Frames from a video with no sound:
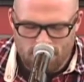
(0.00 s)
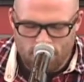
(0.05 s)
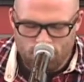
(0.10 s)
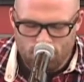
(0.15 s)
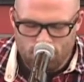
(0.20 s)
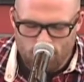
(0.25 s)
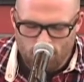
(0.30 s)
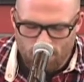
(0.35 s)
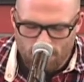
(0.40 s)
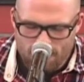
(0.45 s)

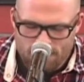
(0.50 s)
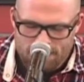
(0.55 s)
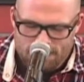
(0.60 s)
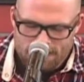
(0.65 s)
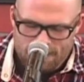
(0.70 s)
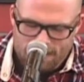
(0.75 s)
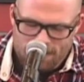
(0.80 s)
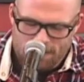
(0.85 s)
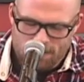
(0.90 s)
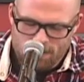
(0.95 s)
We want
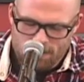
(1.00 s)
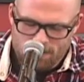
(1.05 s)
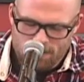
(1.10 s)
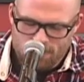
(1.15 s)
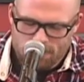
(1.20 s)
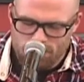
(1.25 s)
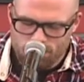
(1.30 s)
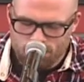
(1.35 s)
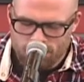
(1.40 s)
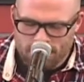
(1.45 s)
Ted Hughes
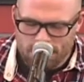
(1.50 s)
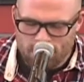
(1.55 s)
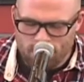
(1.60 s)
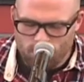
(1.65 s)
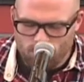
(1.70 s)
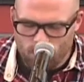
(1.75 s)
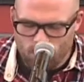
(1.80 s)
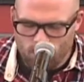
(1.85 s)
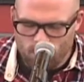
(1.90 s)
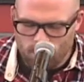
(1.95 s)
to play the
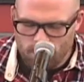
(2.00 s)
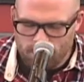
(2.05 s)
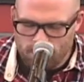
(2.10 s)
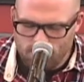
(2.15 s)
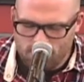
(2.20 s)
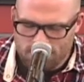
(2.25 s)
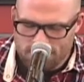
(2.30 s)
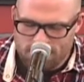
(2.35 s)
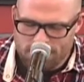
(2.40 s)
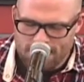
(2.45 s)
role of the
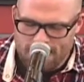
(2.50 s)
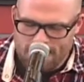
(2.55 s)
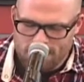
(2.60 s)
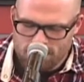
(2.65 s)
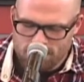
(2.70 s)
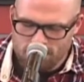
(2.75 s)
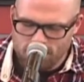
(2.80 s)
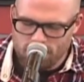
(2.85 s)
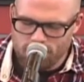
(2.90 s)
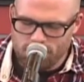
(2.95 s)

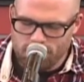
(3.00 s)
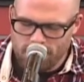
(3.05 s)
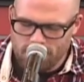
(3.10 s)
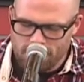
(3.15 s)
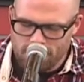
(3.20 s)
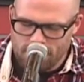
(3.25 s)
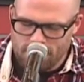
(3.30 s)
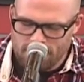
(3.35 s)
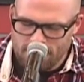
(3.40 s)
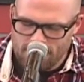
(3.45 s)
mustachioed
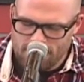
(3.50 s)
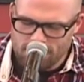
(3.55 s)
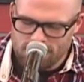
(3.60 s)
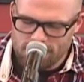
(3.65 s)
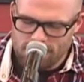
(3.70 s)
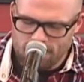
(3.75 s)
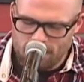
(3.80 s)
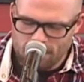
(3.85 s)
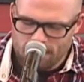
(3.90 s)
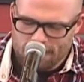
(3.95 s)
villain in his
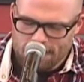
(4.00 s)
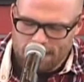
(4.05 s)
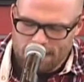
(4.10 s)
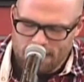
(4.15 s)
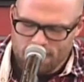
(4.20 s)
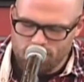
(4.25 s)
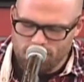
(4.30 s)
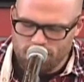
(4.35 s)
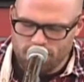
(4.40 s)
dark cape